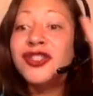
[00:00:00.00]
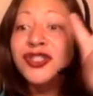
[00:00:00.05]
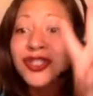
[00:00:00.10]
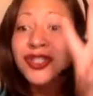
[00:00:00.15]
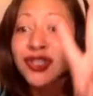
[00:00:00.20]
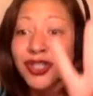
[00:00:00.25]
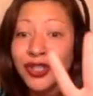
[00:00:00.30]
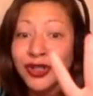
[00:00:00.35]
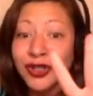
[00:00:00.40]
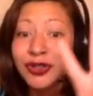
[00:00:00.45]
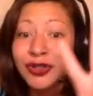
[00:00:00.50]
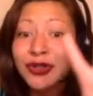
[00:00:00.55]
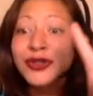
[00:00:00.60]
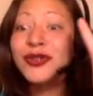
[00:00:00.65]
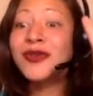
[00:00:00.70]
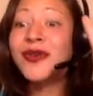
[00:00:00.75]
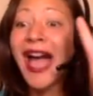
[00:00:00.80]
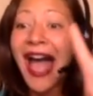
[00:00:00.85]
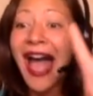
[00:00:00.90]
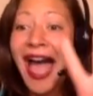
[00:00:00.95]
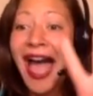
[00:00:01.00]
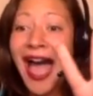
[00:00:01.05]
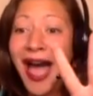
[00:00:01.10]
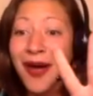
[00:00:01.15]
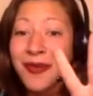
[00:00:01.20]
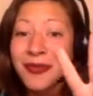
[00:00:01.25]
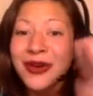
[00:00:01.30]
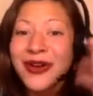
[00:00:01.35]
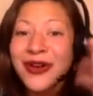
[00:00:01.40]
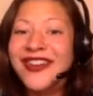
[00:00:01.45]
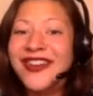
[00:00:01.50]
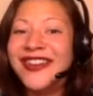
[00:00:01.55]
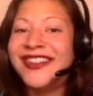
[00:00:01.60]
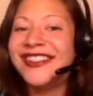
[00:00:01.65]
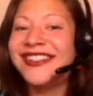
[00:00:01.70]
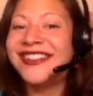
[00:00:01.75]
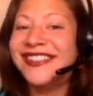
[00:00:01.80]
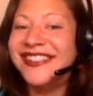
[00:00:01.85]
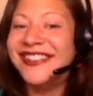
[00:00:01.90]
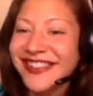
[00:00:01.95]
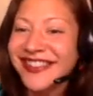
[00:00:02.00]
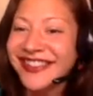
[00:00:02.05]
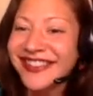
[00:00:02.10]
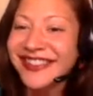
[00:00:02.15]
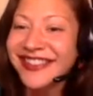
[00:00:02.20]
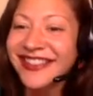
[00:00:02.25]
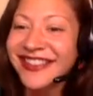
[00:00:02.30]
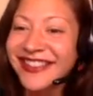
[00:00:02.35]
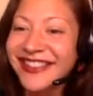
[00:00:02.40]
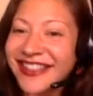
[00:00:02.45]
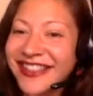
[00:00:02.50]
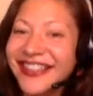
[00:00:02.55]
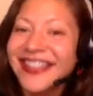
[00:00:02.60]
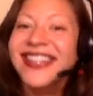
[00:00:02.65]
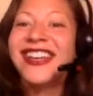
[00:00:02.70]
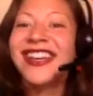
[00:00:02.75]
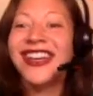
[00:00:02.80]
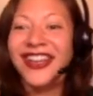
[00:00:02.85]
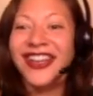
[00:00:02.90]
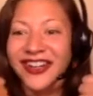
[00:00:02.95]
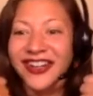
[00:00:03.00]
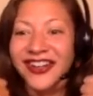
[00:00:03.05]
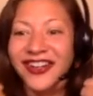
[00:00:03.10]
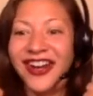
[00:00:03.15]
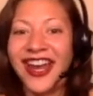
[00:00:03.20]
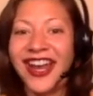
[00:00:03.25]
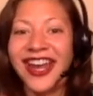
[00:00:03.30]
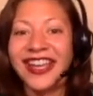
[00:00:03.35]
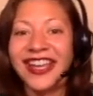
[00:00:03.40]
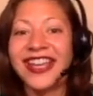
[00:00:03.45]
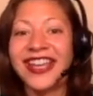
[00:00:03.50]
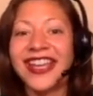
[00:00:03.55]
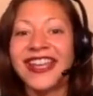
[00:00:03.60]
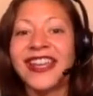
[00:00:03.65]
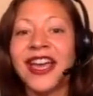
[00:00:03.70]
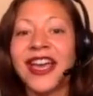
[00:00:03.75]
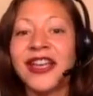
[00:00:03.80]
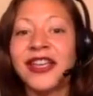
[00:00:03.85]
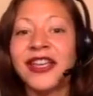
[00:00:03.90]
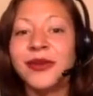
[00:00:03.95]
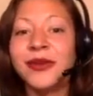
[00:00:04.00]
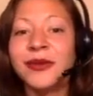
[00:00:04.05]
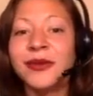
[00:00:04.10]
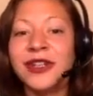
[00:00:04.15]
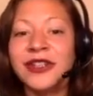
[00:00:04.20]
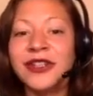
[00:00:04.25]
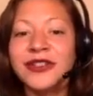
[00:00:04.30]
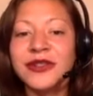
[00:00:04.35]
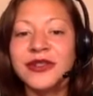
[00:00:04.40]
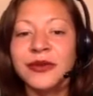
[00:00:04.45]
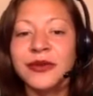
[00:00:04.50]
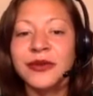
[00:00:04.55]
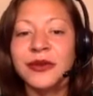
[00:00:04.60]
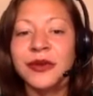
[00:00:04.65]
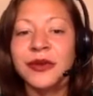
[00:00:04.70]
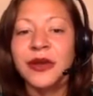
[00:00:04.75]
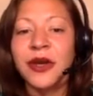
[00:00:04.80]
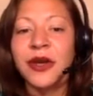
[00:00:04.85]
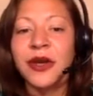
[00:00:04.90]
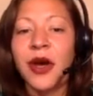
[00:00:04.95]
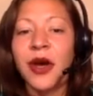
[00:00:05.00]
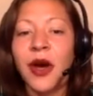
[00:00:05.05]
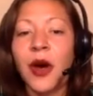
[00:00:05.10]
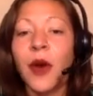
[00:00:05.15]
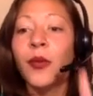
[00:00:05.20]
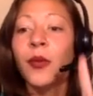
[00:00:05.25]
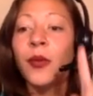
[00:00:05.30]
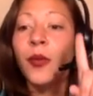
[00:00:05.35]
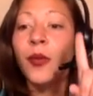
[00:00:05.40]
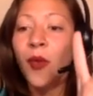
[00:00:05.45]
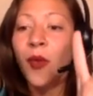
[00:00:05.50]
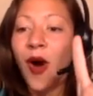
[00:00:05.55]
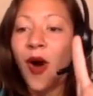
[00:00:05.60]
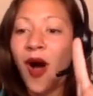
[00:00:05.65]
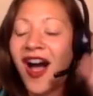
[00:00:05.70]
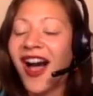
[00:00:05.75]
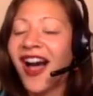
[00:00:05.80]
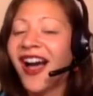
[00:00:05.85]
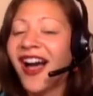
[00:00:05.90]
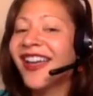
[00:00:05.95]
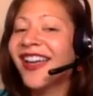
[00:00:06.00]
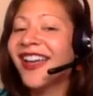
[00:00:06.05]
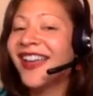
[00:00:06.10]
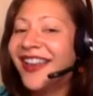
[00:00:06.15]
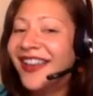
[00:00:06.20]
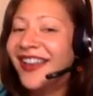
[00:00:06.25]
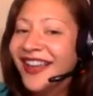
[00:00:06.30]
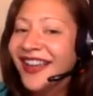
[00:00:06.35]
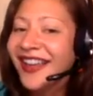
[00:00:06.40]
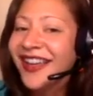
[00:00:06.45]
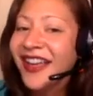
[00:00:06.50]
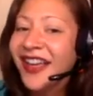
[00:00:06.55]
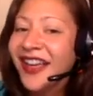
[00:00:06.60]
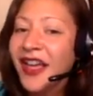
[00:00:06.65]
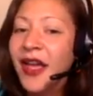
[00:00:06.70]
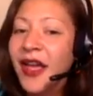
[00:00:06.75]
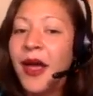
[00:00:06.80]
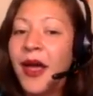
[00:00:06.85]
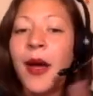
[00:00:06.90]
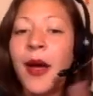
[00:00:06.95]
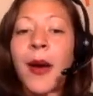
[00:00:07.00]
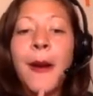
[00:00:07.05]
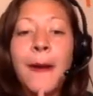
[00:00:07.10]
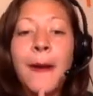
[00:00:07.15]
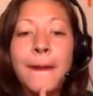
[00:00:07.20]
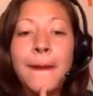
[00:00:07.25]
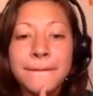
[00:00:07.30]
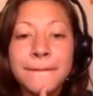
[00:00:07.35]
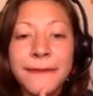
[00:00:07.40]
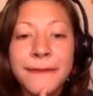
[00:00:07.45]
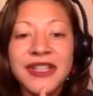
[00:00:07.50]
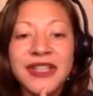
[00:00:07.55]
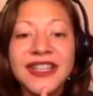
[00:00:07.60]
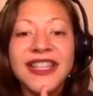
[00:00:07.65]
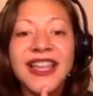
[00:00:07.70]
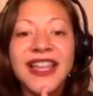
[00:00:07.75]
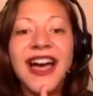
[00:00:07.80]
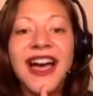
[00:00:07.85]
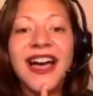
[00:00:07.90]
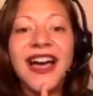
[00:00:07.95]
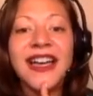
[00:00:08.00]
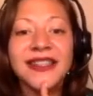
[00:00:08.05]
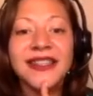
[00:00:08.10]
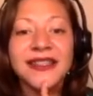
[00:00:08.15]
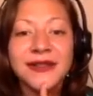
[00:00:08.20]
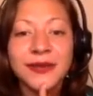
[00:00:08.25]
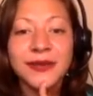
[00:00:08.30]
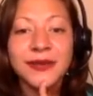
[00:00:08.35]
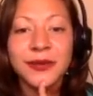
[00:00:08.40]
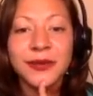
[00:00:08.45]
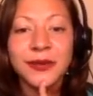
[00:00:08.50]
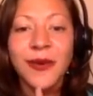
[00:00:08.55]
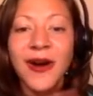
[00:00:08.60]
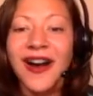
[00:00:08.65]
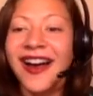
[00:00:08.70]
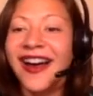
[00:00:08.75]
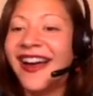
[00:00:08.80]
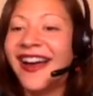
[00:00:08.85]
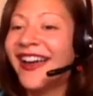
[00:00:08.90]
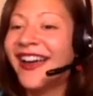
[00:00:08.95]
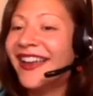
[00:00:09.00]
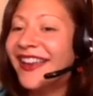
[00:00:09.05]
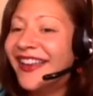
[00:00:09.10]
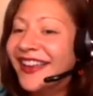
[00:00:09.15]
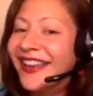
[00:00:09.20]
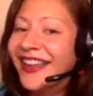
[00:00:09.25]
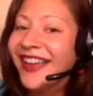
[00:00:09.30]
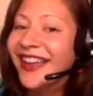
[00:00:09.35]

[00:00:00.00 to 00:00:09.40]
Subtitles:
2 apples. Great. And now you want to do 1 plus 1